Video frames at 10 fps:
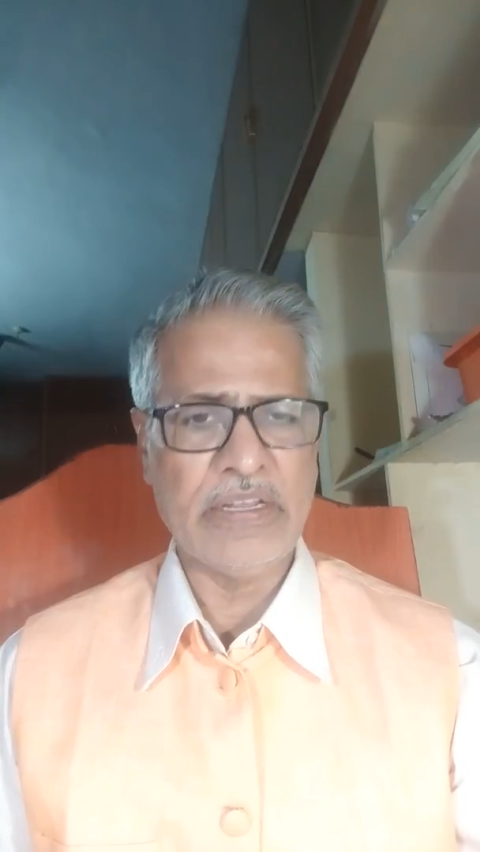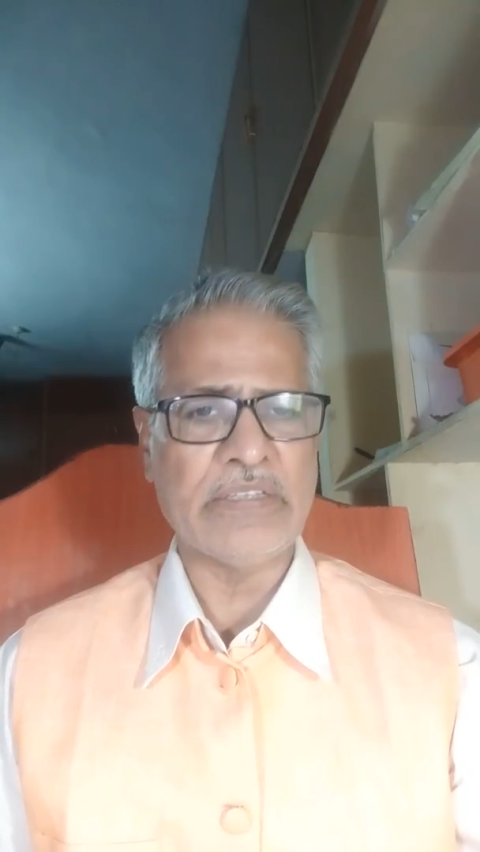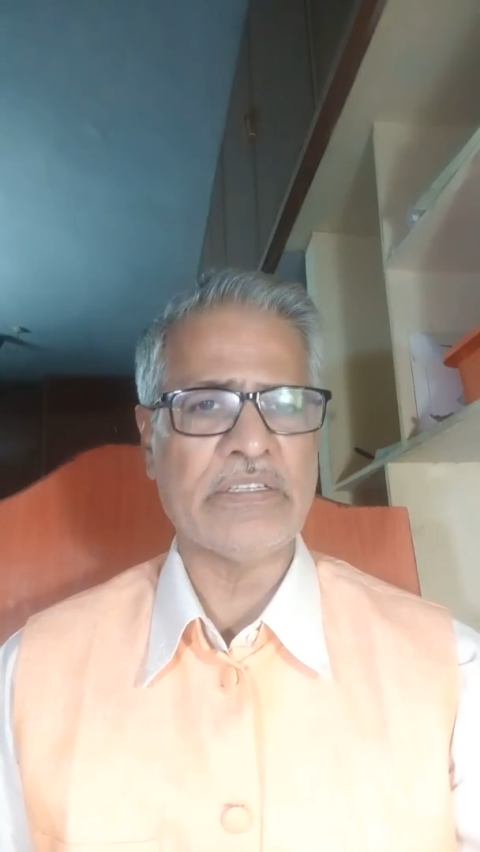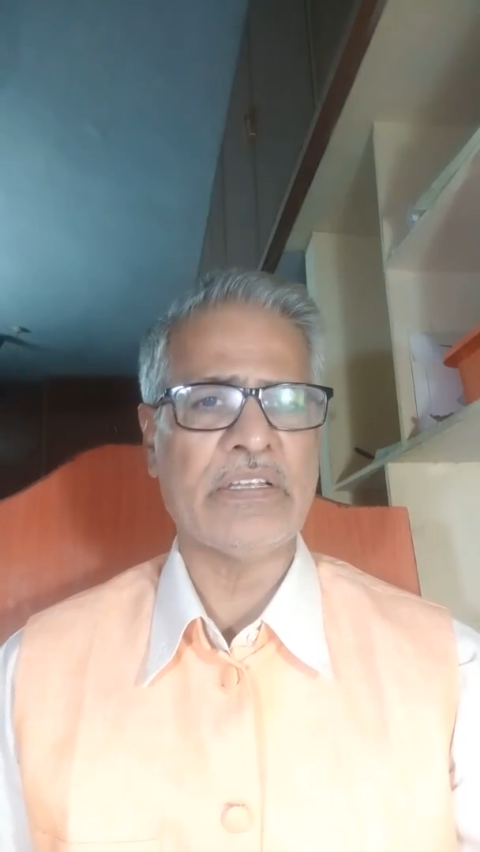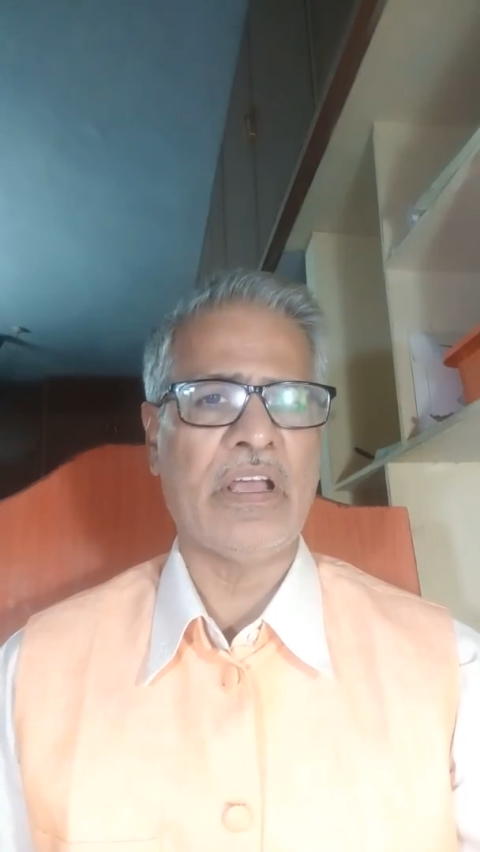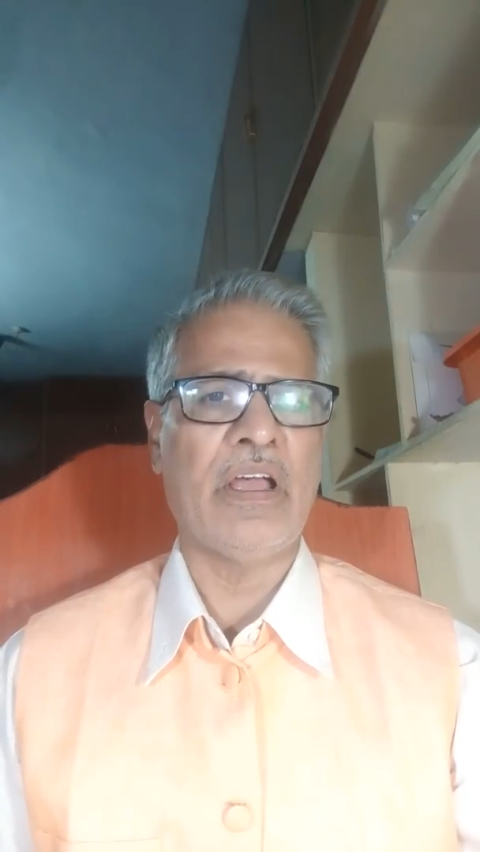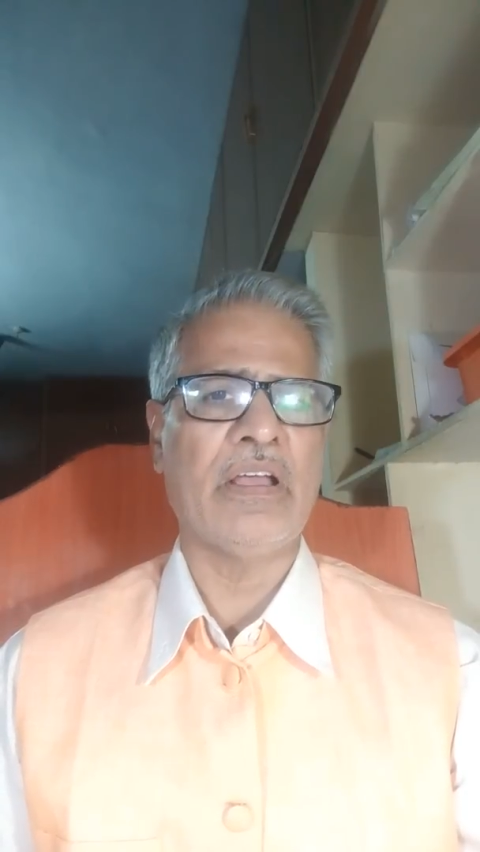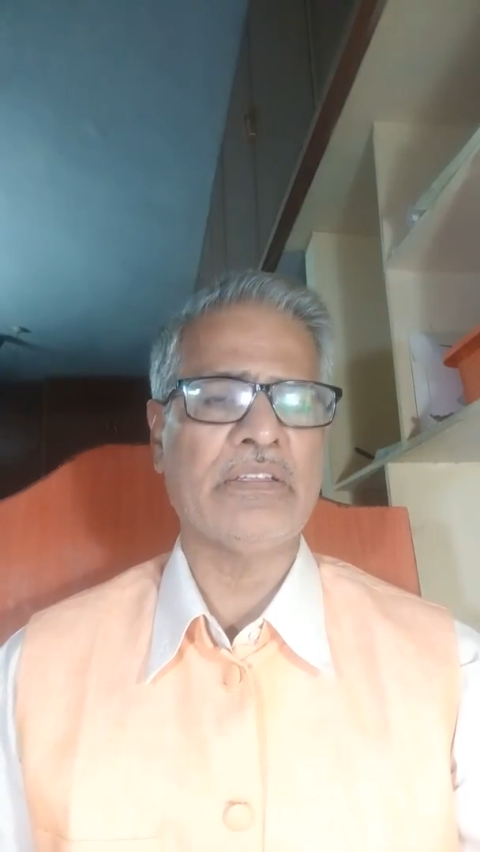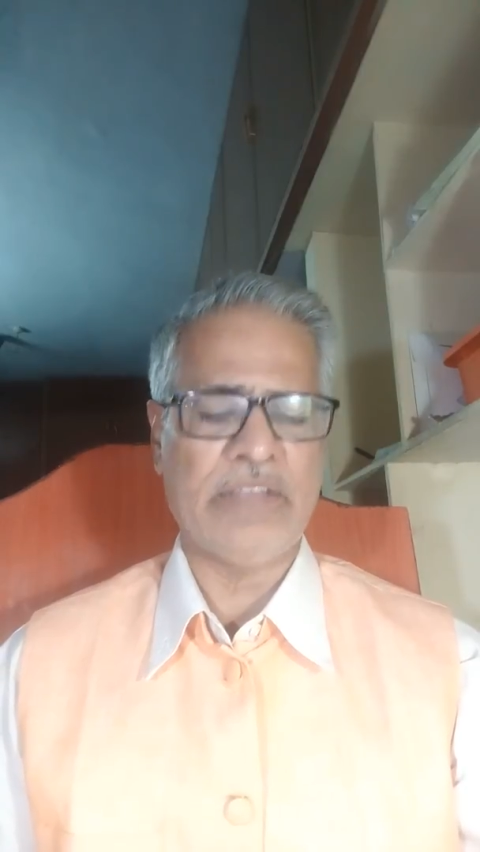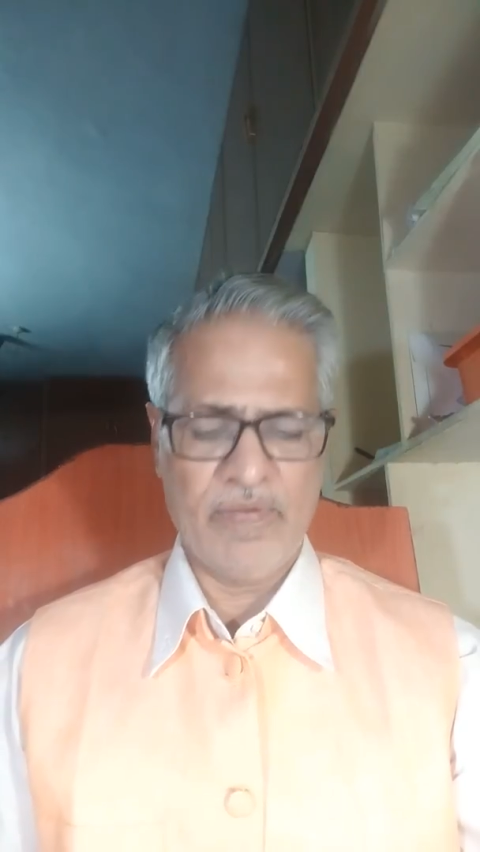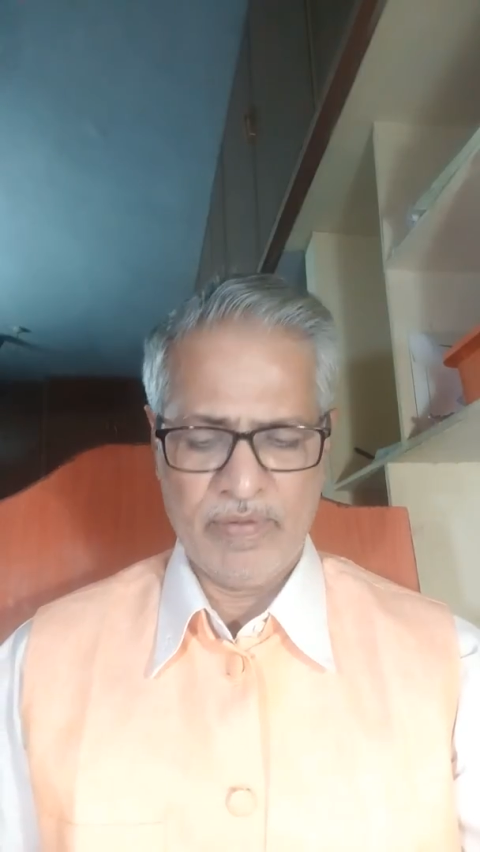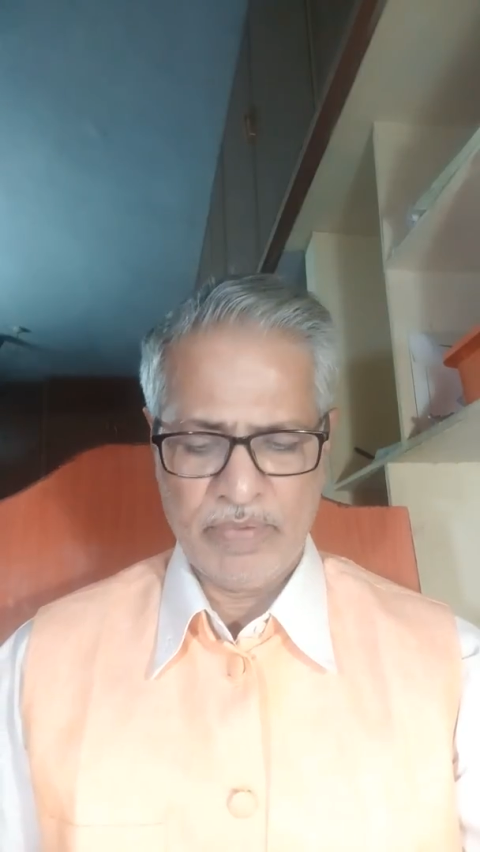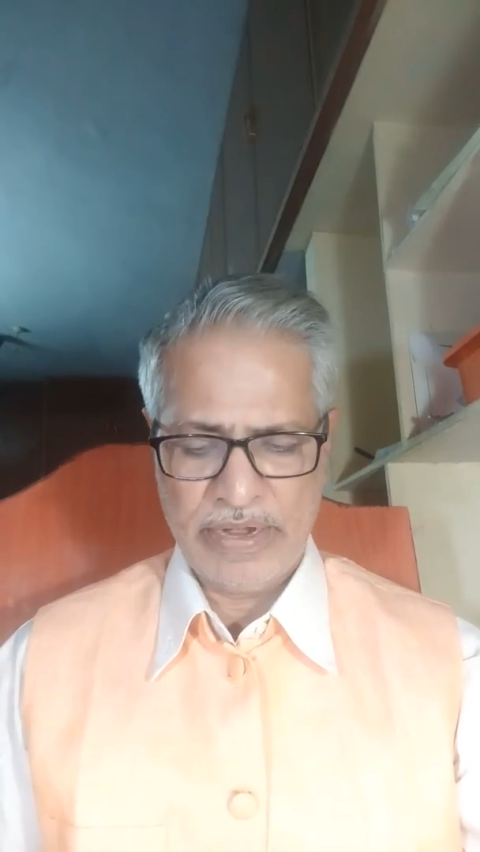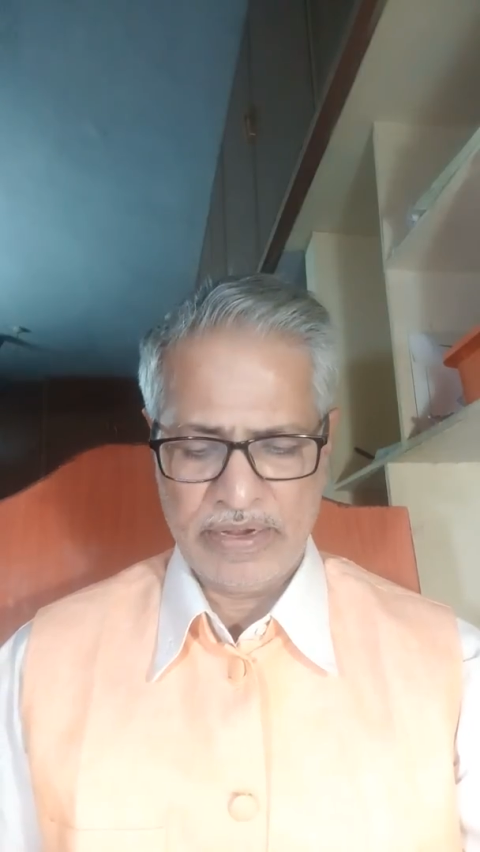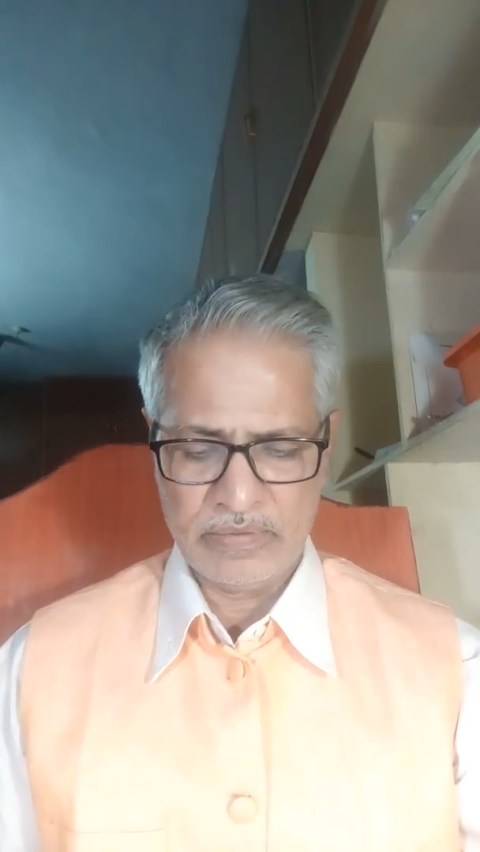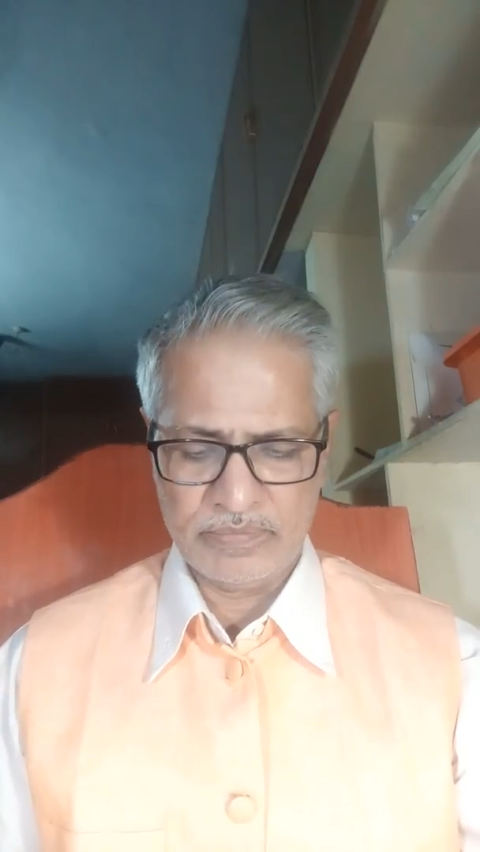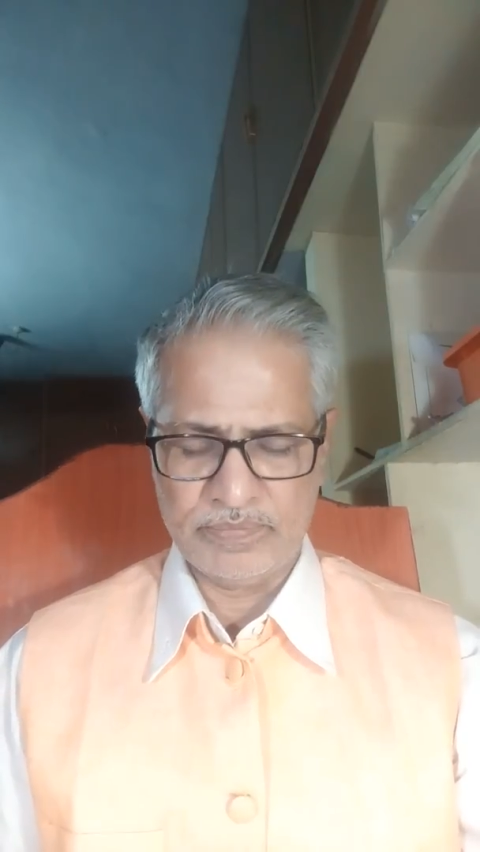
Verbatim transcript: is 7 million